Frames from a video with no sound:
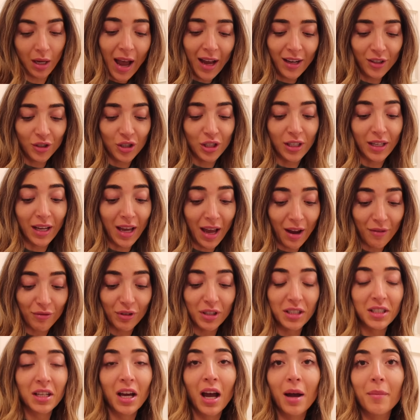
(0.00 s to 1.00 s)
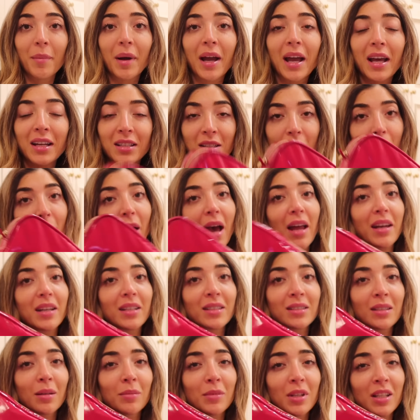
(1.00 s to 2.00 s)
Actually, every time I end up
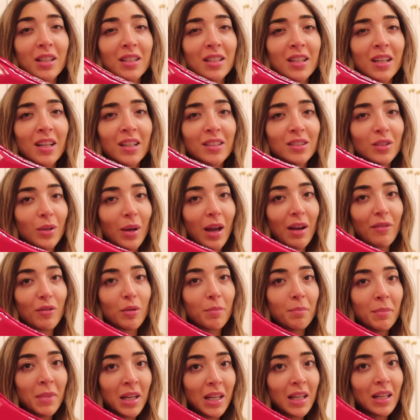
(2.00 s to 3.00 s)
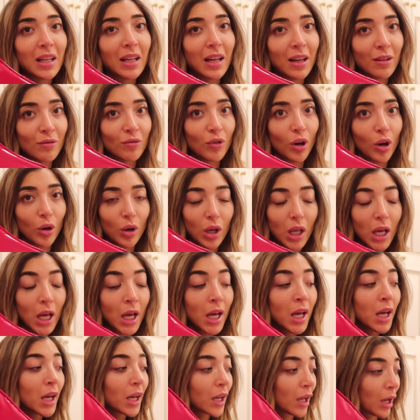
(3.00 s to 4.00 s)
adding something to this, so I have a mini lint roller
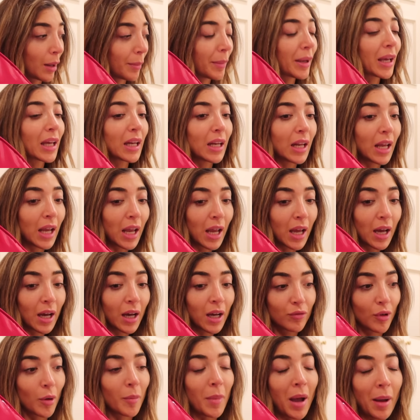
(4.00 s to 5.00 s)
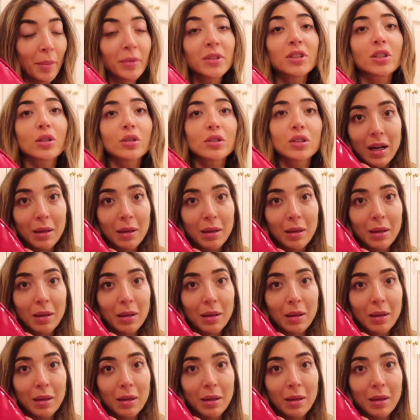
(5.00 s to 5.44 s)
coming in here from Amazon.